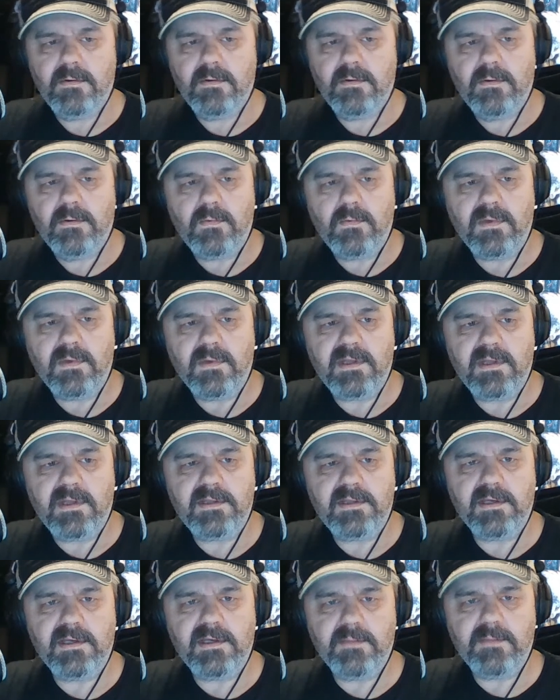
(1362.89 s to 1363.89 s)
Well, I
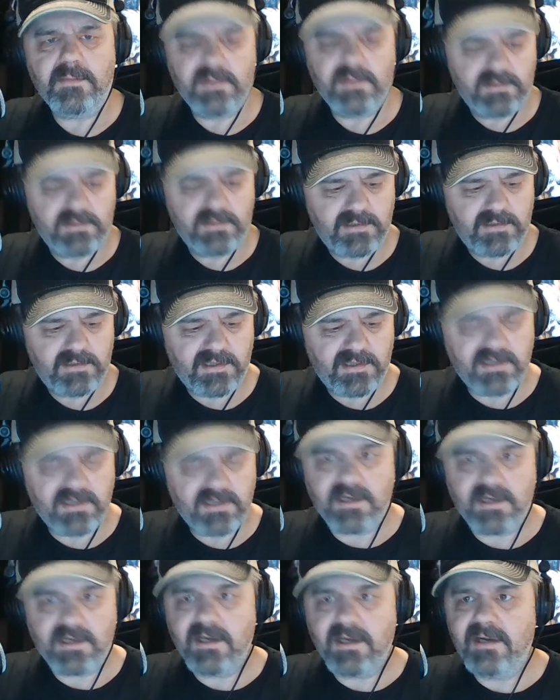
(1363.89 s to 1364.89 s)
think
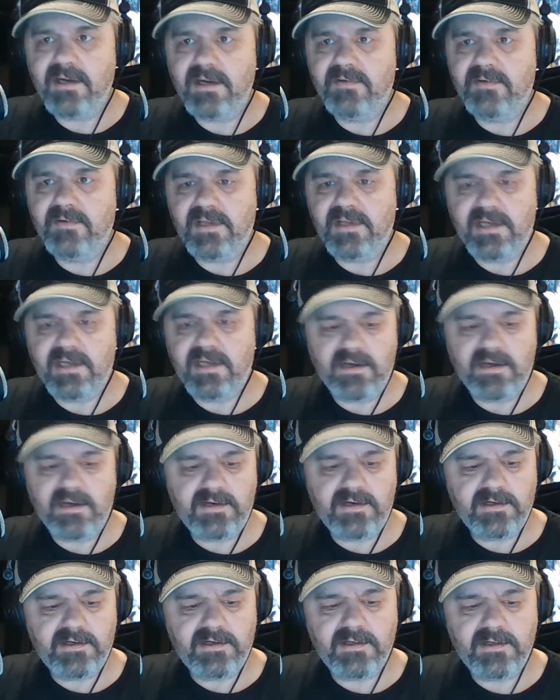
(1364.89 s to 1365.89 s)
I got everything down here.